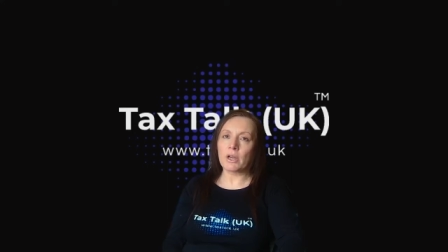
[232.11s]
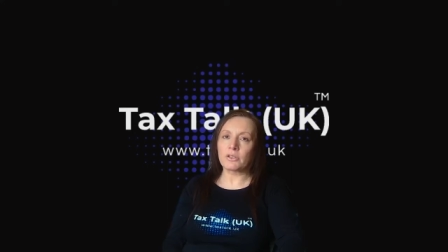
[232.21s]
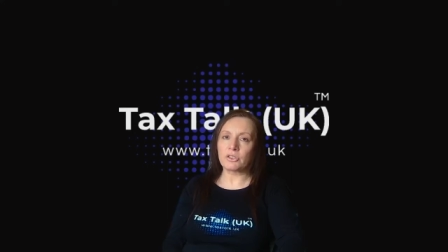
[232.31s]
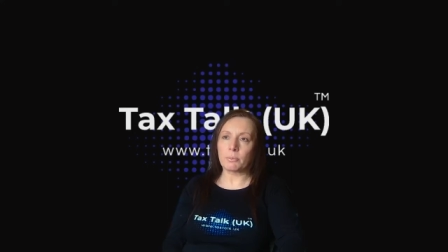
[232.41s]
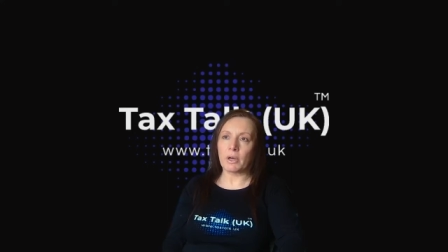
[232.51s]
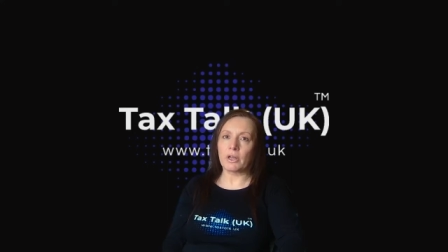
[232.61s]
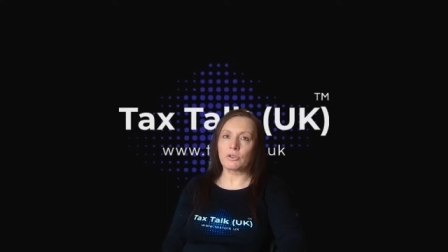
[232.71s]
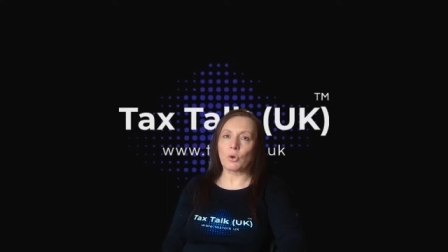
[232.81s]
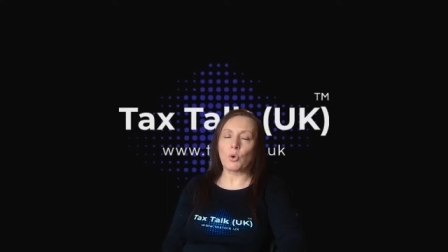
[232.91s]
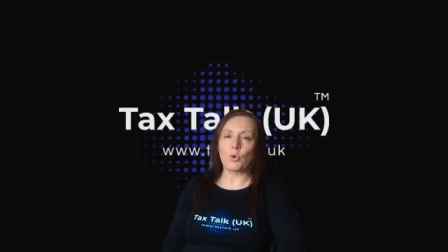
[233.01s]

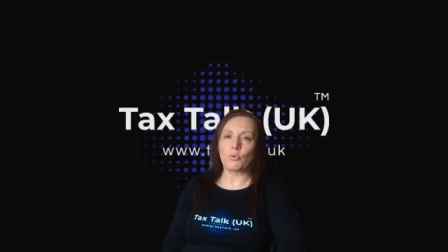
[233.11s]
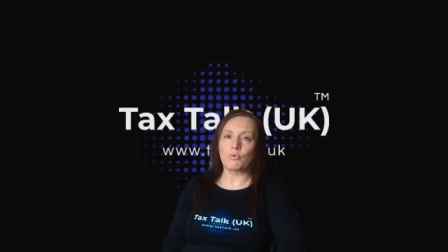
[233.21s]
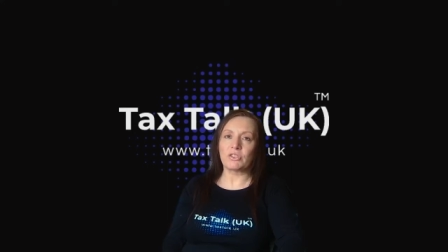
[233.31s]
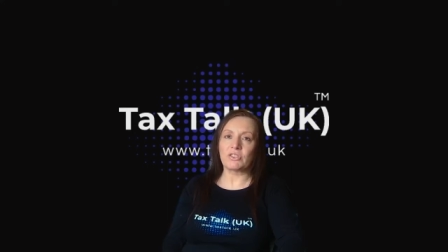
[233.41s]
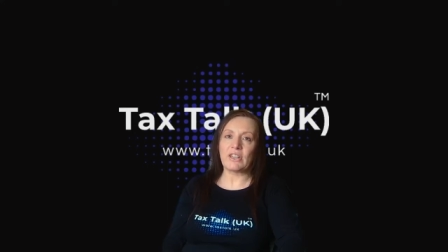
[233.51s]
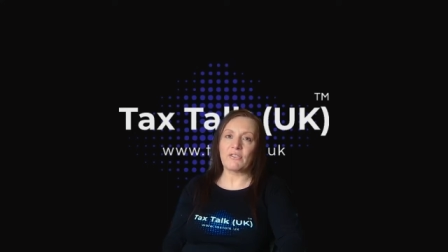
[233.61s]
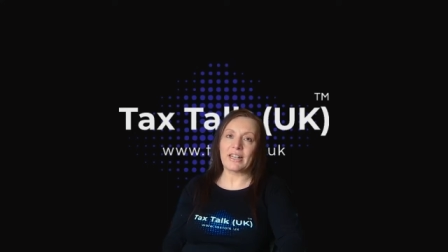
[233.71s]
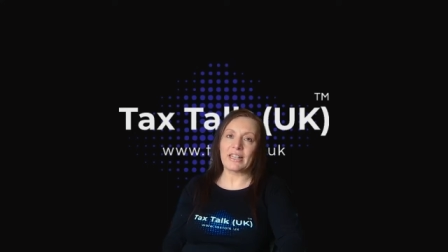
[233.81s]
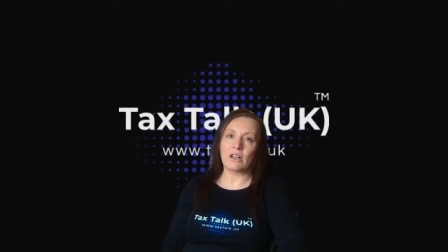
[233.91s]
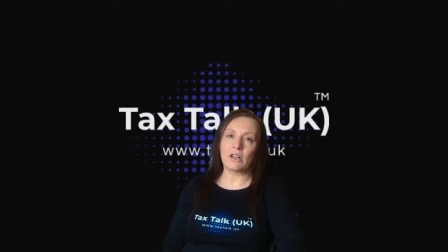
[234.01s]
customers or receive
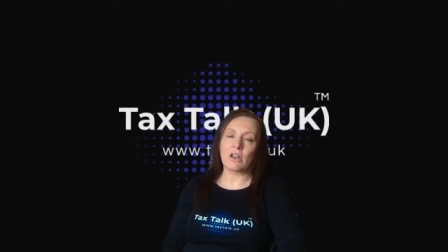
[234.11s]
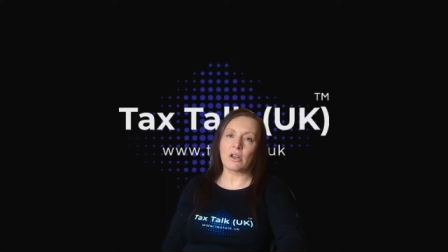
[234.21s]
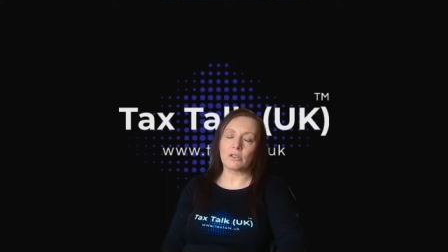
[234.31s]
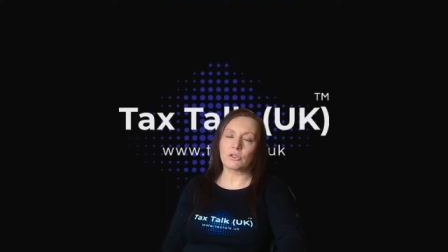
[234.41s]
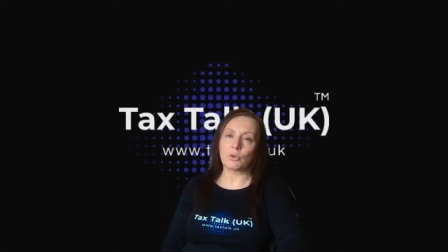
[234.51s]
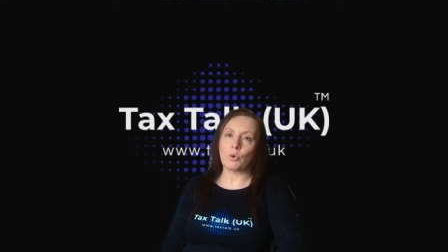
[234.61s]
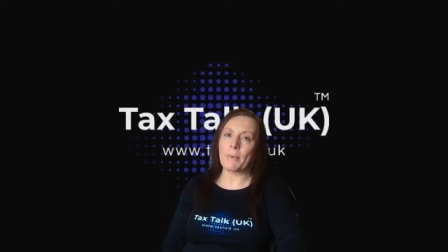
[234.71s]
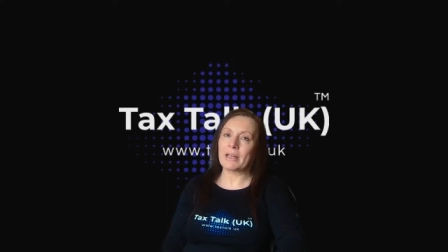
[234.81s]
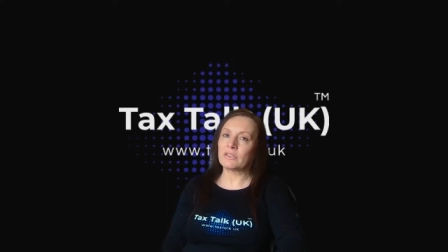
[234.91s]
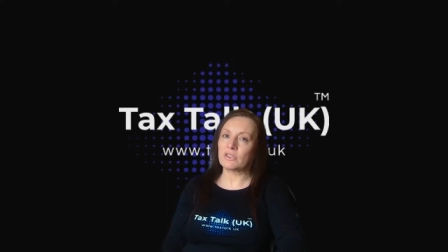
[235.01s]
any alerts or
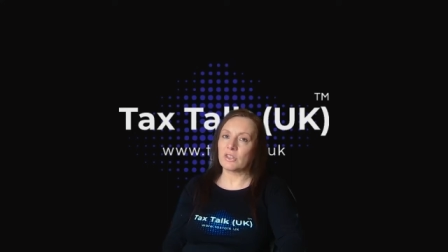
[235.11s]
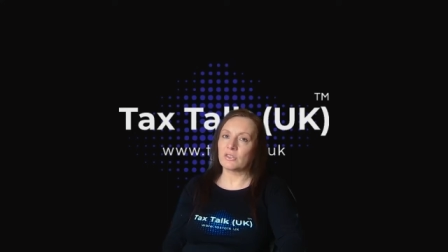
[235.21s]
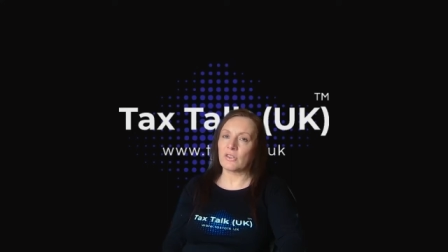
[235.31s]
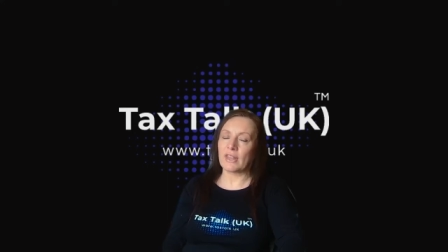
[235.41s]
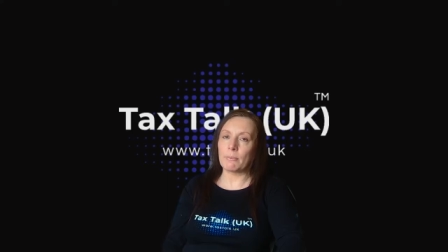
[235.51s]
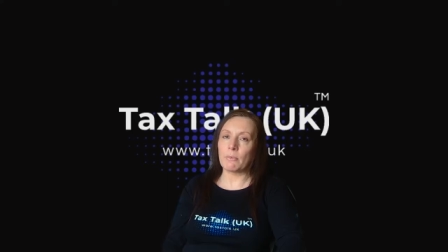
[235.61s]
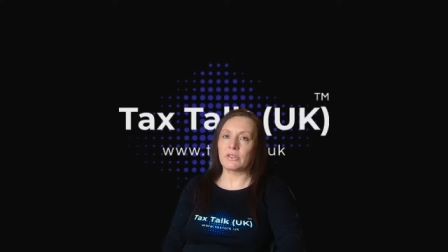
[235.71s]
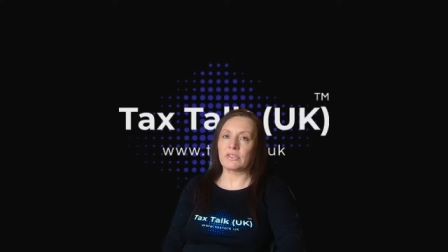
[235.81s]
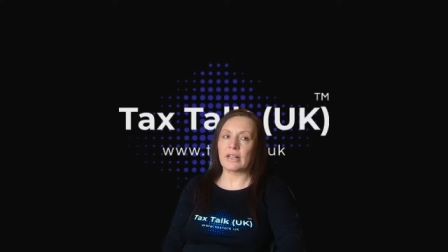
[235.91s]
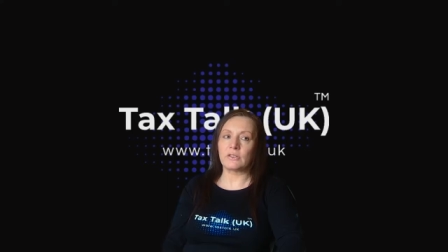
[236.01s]
messages that they
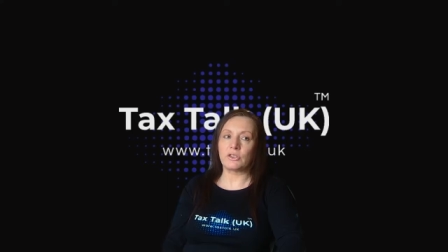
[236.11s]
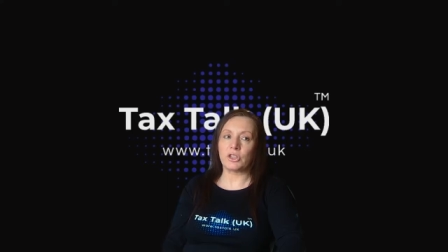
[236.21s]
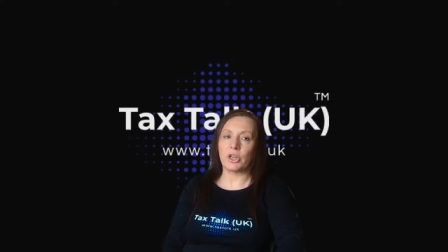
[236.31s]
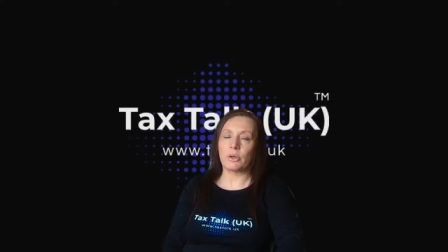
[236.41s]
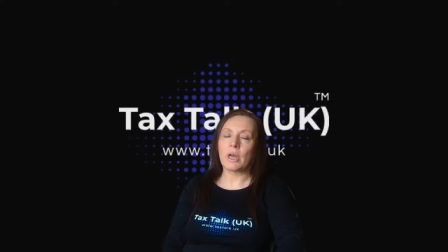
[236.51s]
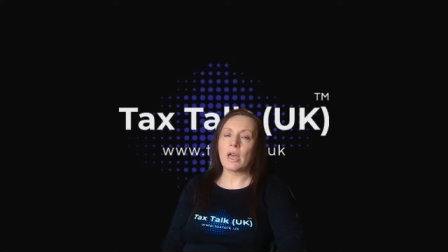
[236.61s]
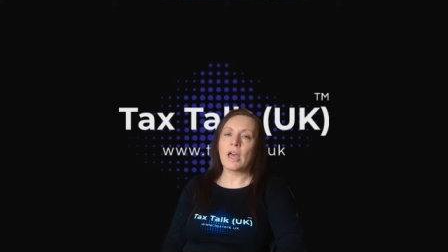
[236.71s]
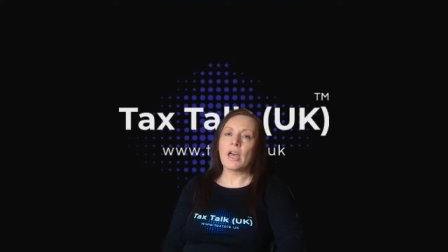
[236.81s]
might send to you.